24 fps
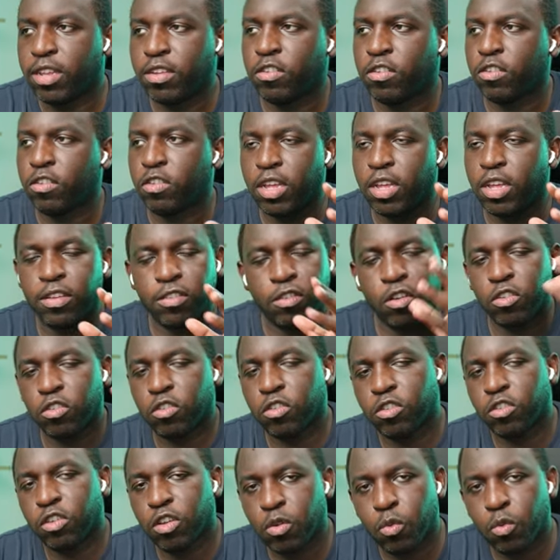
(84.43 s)
It's
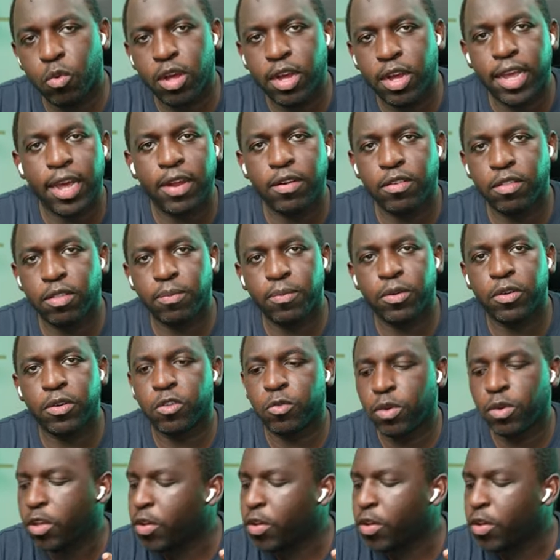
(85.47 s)
not just going to work out of the box.